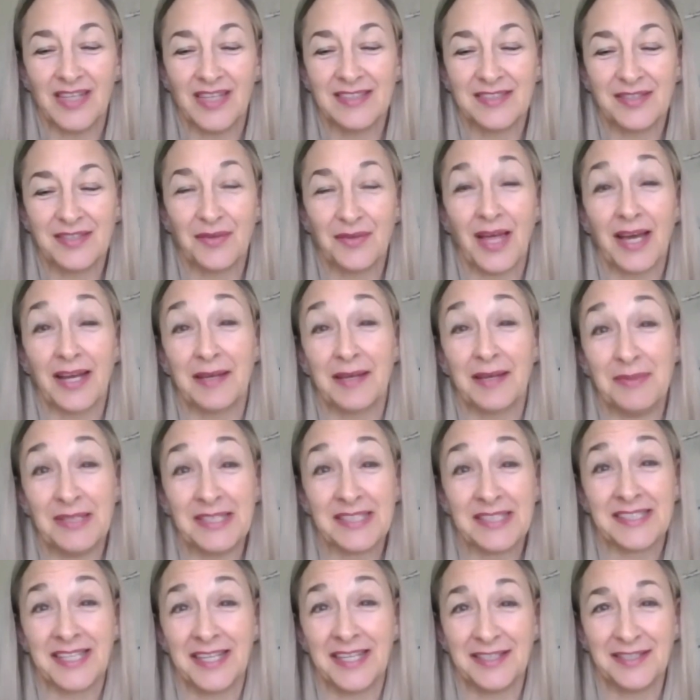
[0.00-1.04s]
so that could be a
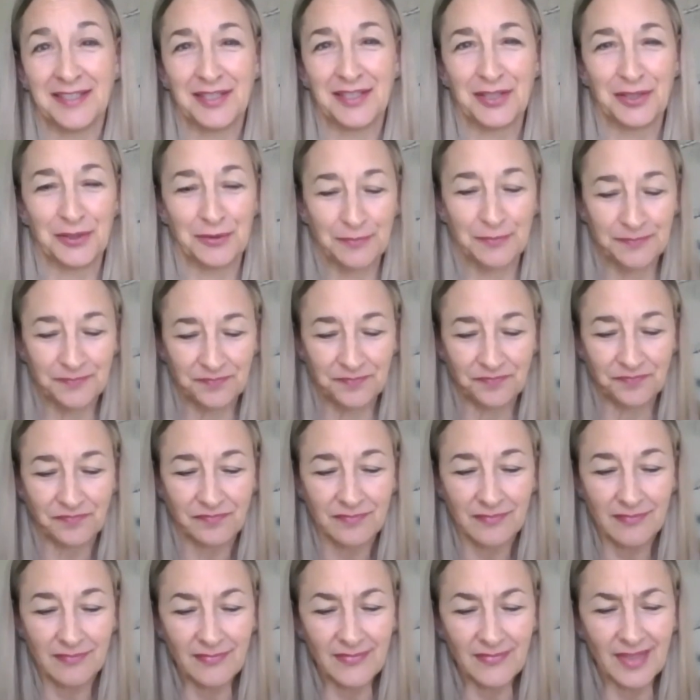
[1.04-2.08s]
sign too.
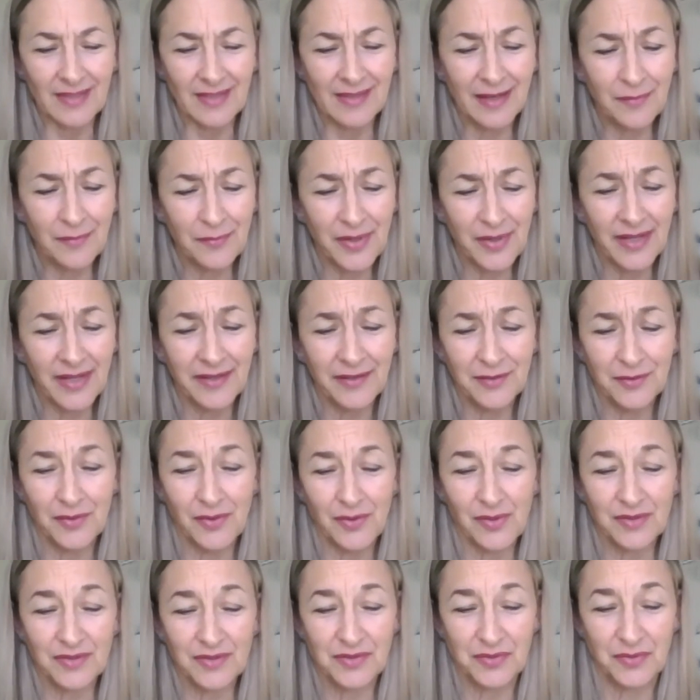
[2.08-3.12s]
That one I know
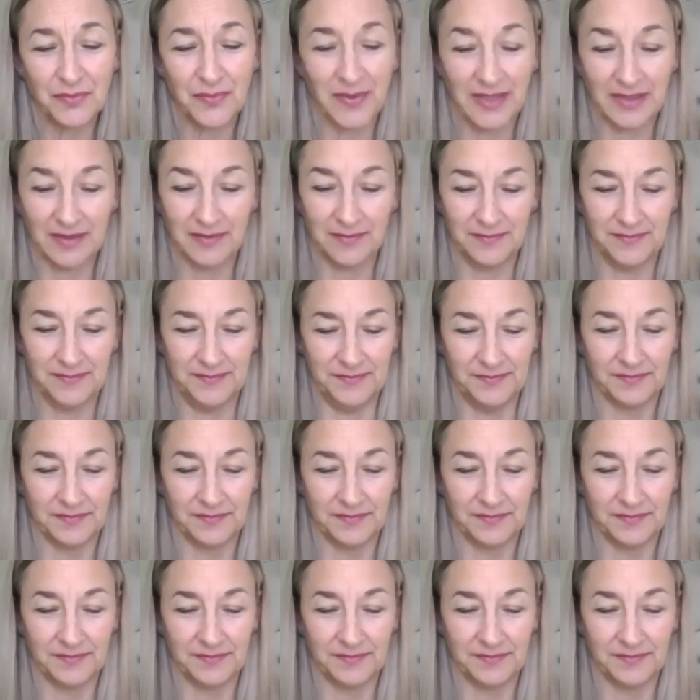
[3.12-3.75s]
all too well.